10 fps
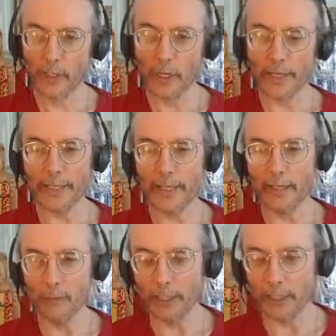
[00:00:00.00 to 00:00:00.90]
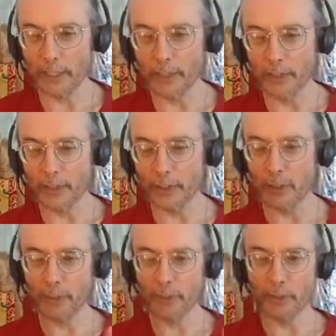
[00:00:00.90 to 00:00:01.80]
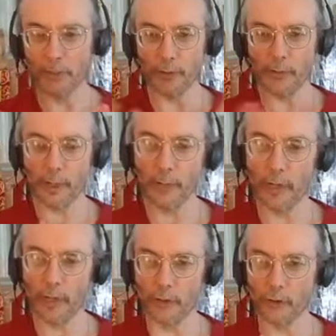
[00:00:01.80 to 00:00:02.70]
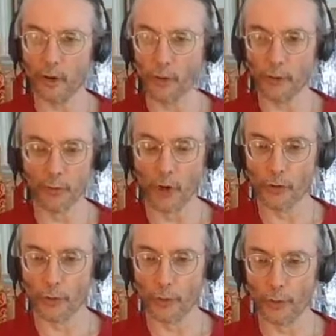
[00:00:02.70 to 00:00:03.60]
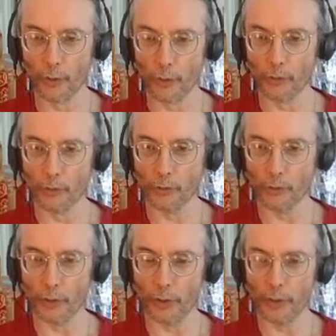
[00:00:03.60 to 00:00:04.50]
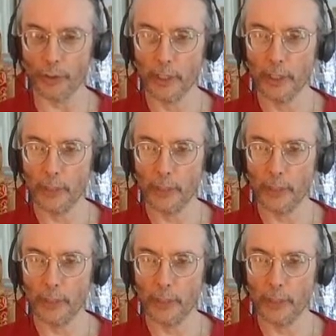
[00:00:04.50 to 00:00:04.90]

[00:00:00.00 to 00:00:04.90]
again, we get into this, and I'm sure someone's going to come along and say, oh, you guys aren't pronouncing it correctly.